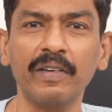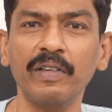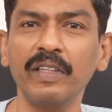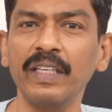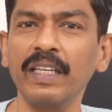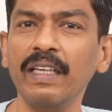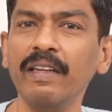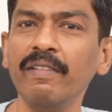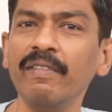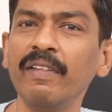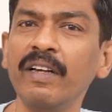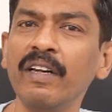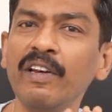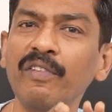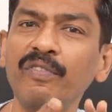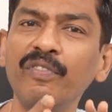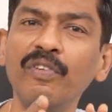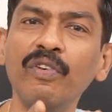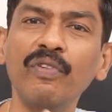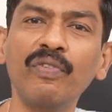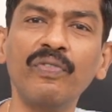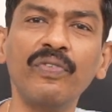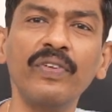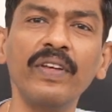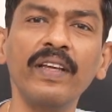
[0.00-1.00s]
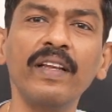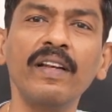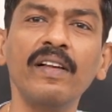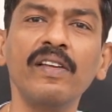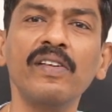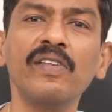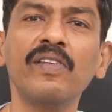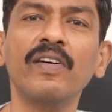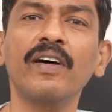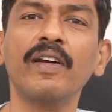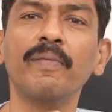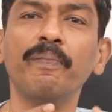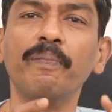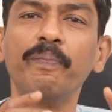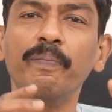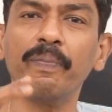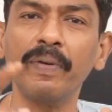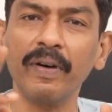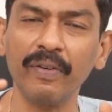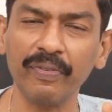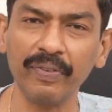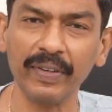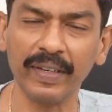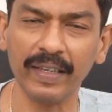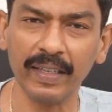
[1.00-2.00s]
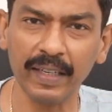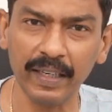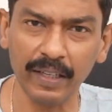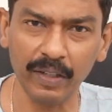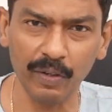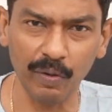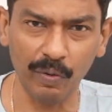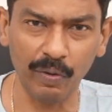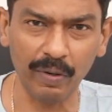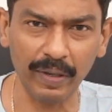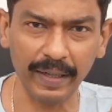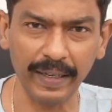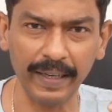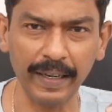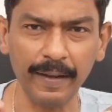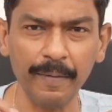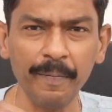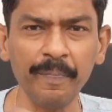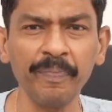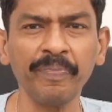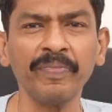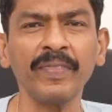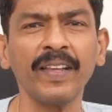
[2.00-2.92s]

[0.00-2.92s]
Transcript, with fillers: even if you feel you are perfectly okay,